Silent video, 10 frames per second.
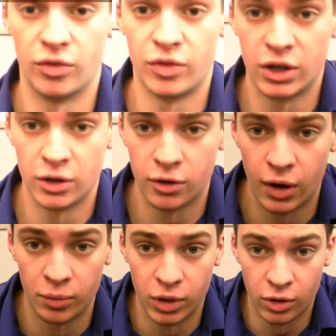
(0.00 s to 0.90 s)
the video,
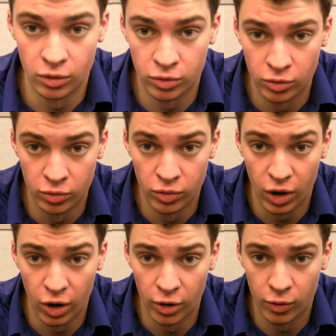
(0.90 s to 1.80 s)
I'm going to go through the
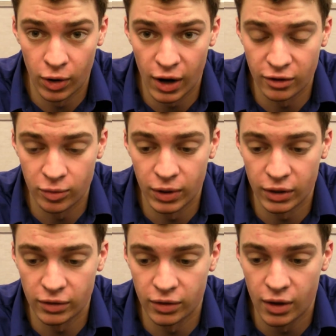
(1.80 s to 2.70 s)
hardware
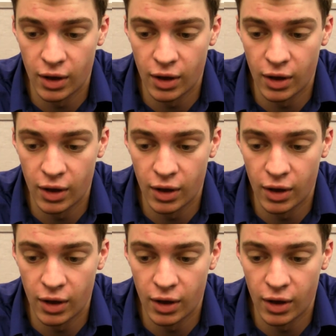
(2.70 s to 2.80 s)
aspect.